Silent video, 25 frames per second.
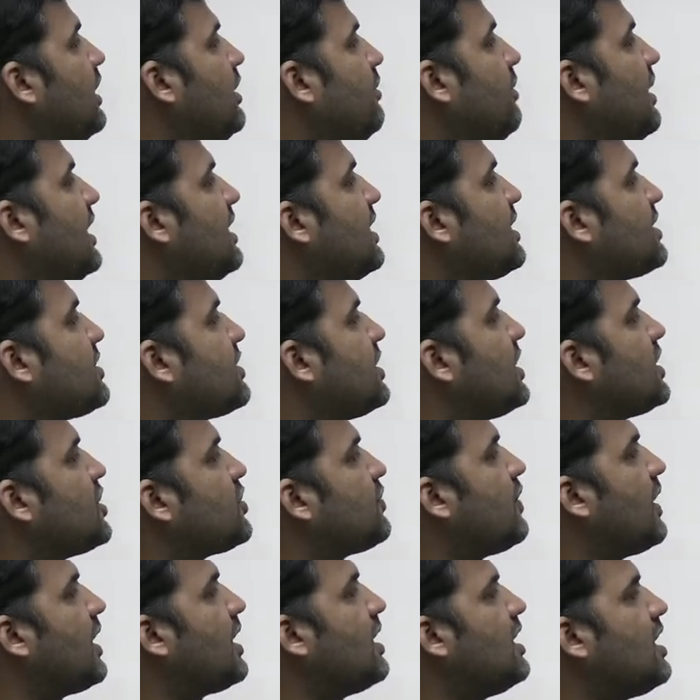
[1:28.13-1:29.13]
by the 6
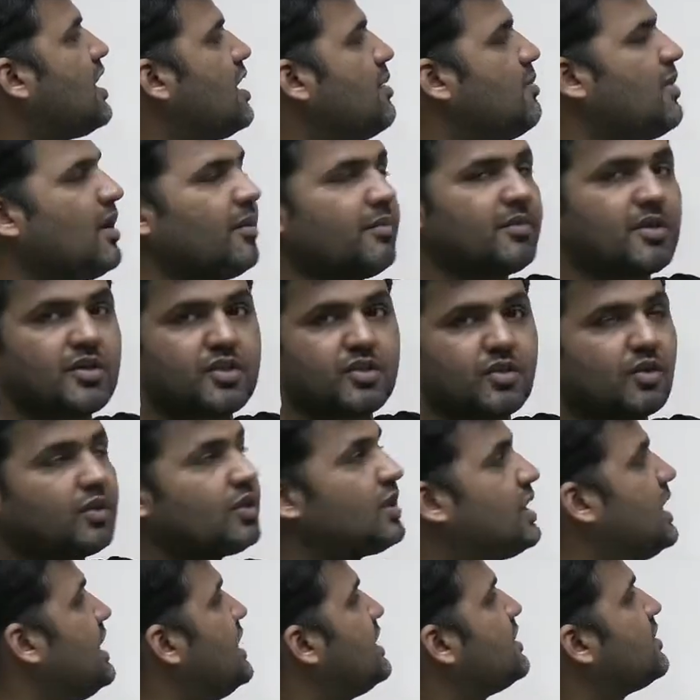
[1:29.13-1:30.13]
faculty members. So
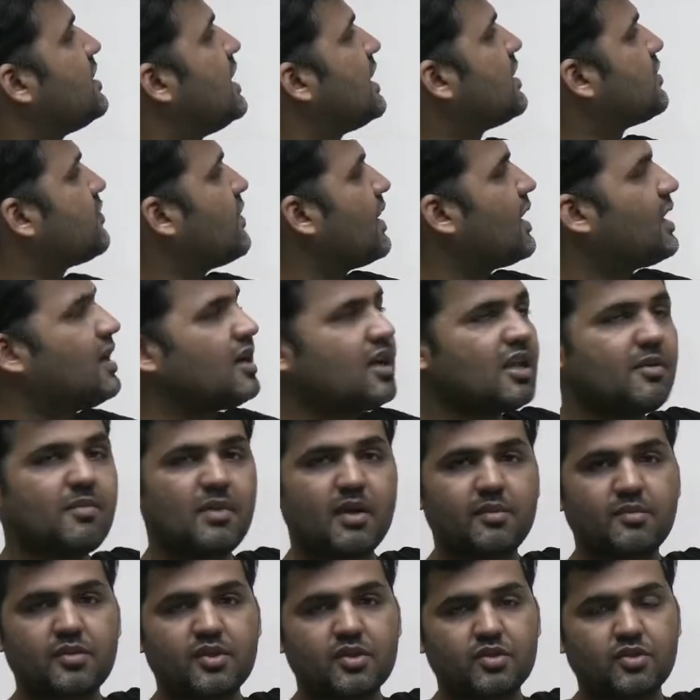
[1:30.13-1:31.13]
these 6 faculty
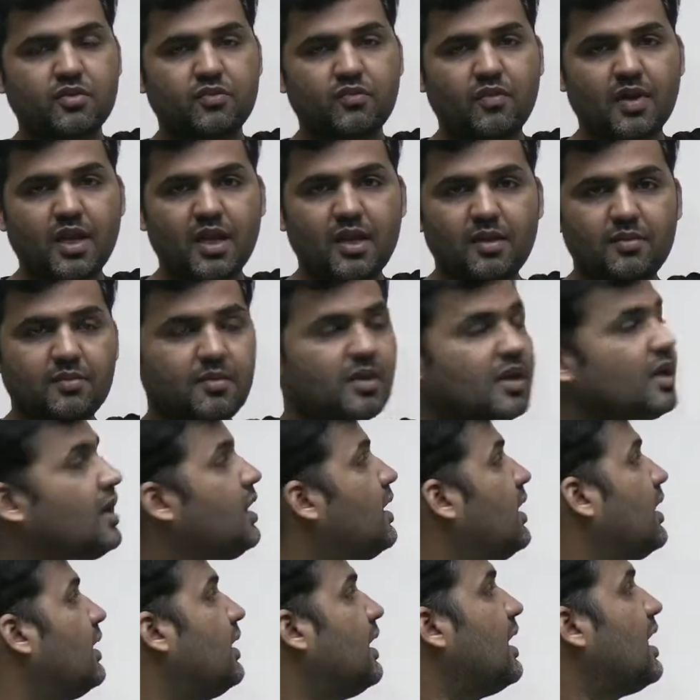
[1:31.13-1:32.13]
members whom
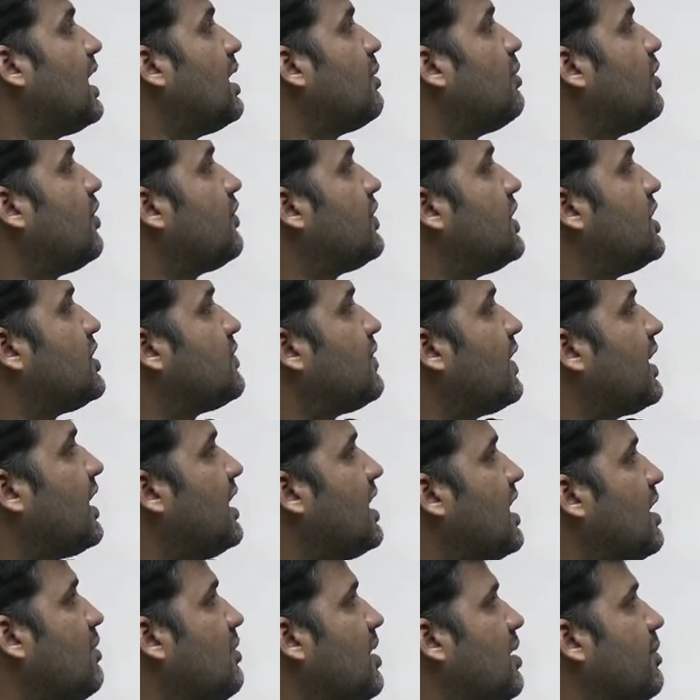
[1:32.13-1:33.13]
the name of these
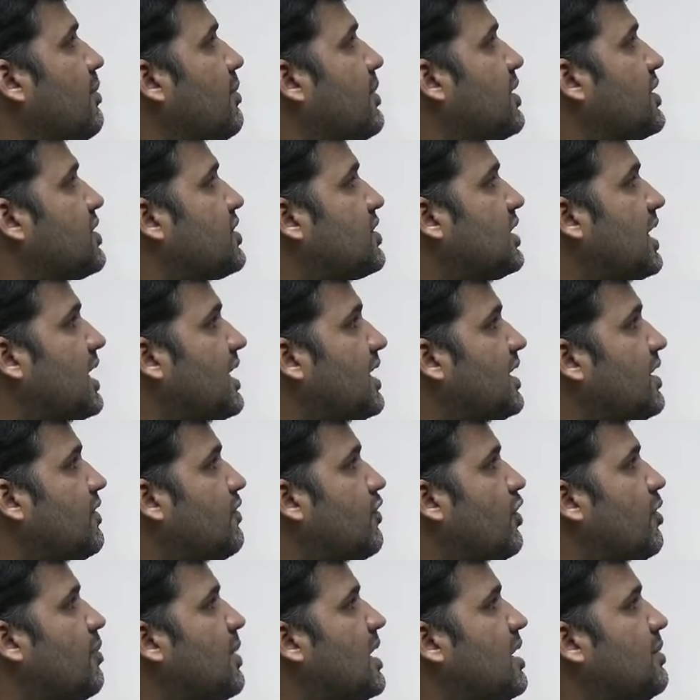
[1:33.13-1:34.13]
faculty members started
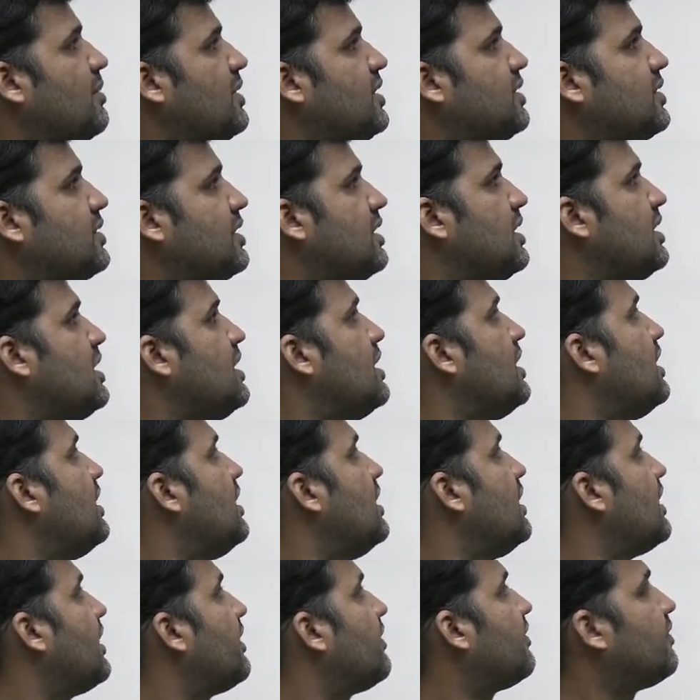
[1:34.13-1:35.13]
from A, B, C, D,
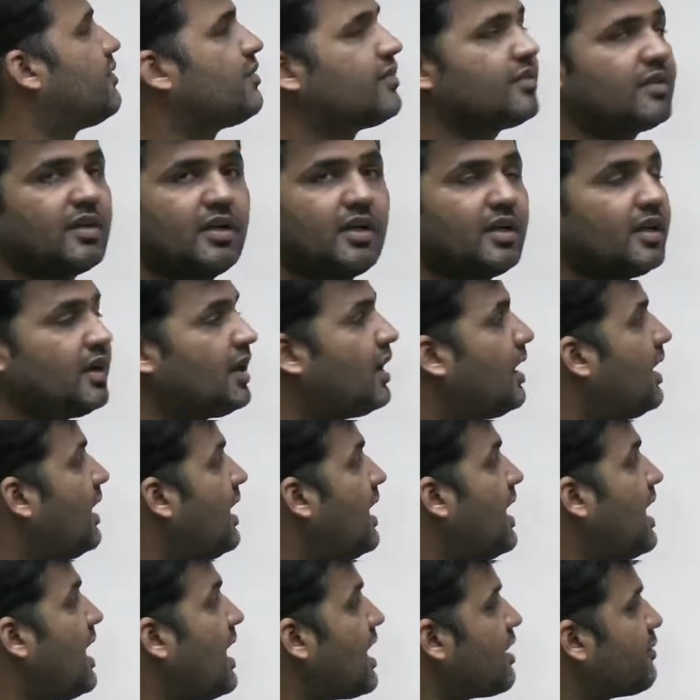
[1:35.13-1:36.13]
E, F
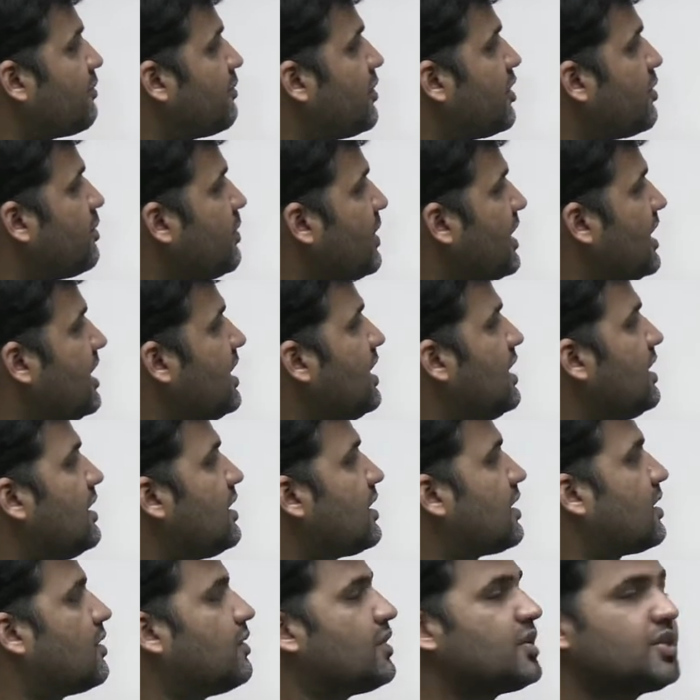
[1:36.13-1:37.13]
are preparing the
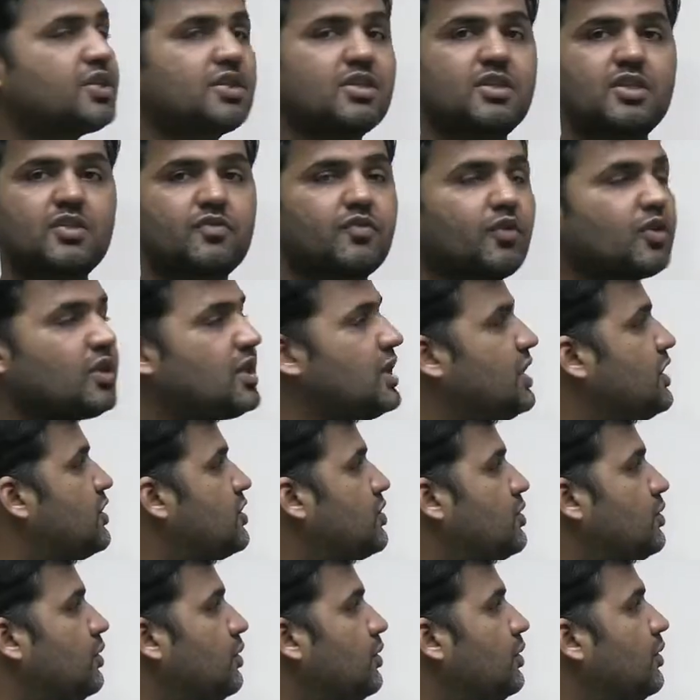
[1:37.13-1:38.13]
questions for these
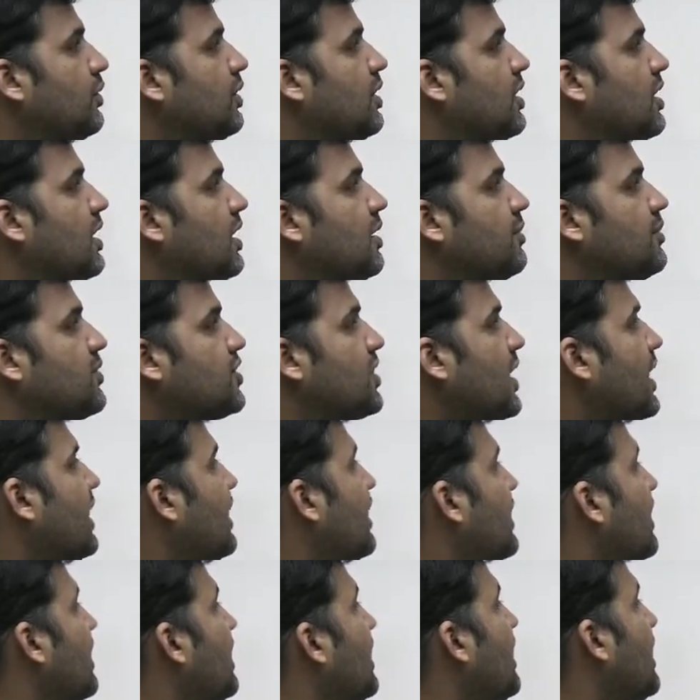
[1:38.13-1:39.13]
2 terms, right?
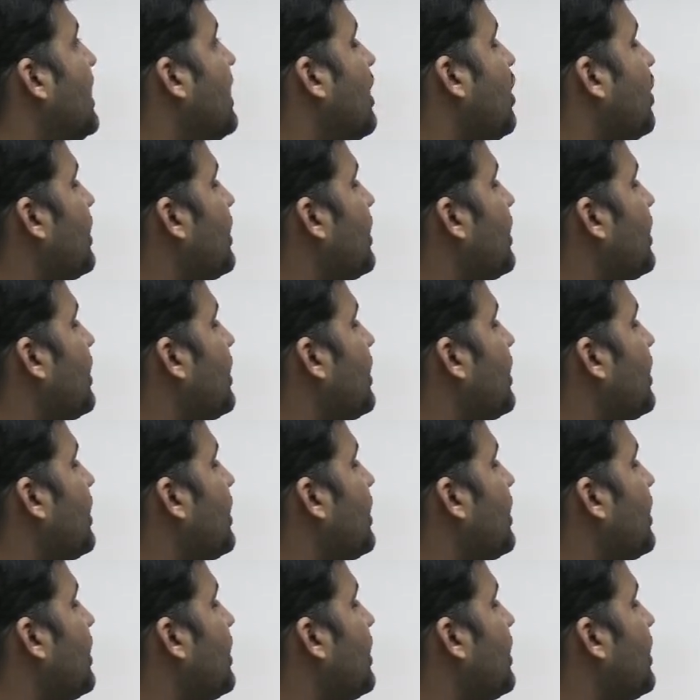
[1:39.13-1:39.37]
Now